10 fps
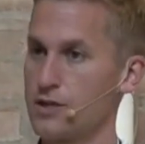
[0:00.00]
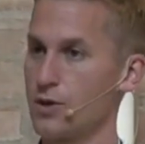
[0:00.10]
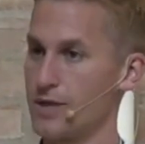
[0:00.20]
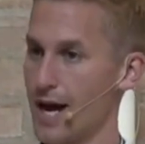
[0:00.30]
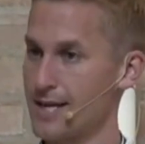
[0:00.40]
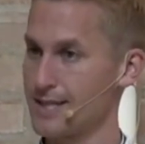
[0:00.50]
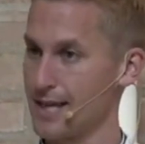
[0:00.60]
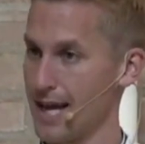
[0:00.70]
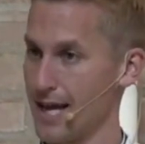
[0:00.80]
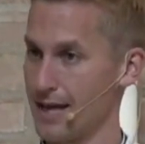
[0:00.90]
So to us
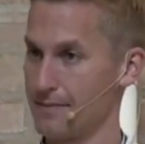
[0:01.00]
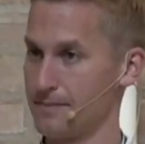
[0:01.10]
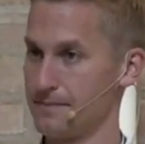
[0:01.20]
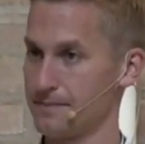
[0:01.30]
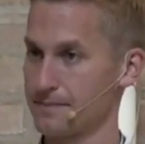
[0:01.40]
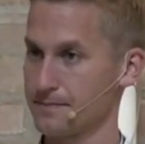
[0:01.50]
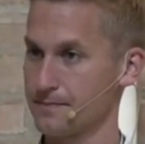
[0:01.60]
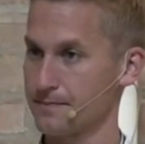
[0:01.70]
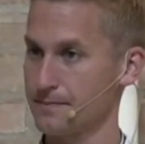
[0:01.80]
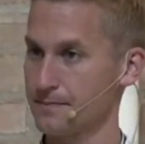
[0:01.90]
today,
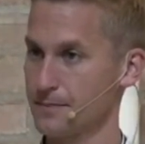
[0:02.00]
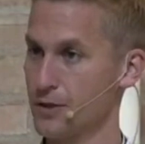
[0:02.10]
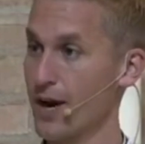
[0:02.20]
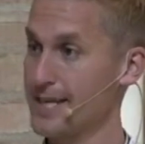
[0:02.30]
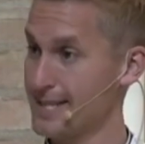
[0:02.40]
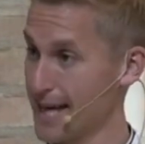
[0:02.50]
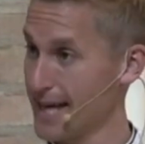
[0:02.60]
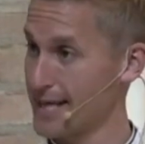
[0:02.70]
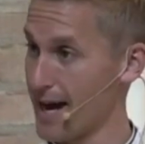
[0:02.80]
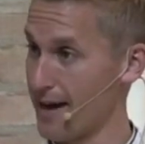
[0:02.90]
Christ
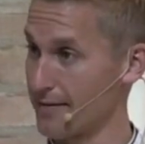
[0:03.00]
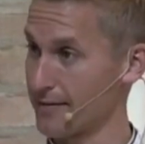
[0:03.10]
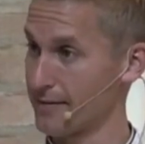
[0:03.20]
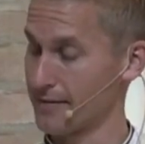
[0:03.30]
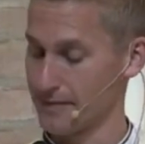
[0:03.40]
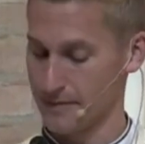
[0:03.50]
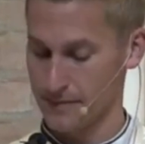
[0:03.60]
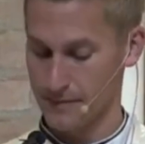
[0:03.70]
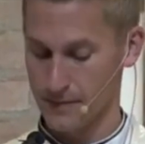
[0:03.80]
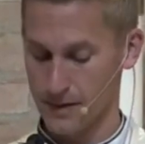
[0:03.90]
saying to us,
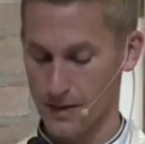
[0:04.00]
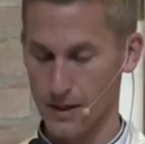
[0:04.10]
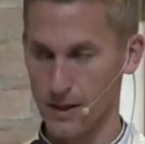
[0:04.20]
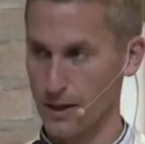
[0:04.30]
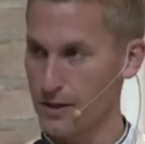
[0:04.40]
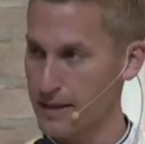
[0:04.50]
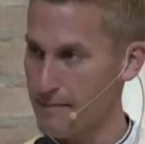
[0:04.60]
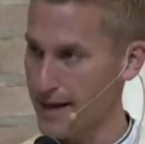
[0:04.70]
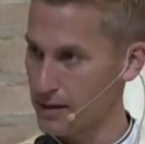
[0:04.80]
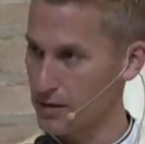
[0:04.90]
look at
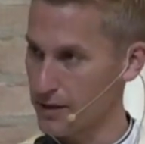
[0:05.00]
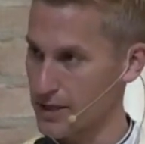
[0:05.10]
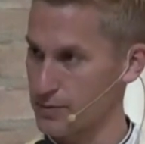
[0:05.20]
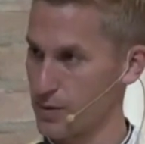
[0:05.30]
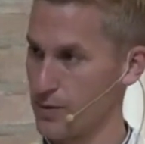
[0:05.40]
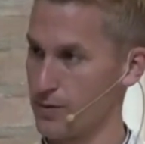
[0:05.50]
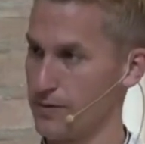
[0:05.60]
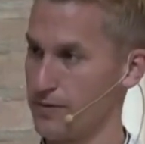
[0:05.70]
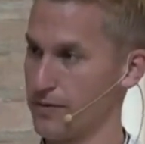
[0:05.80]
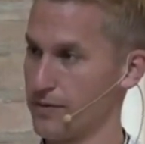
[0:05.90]
my glorious
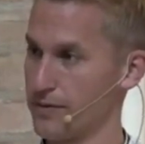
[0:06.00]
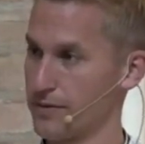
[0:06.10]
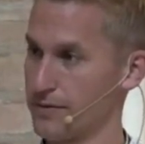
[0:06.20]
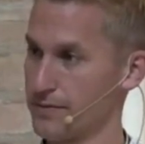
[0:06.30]
wounds.